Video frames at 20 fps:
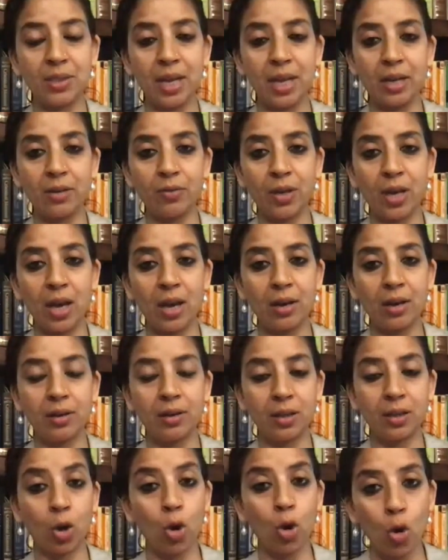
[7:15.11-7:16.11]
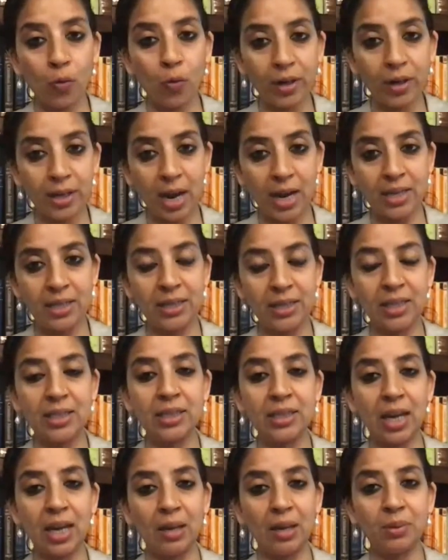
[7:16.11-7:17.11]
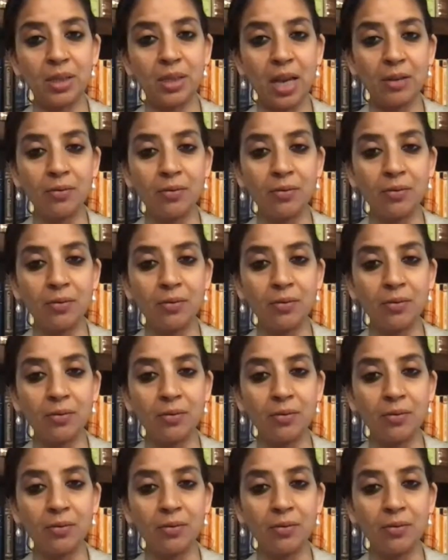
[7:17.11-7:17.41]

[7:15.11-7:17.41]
that the COVID-19 times that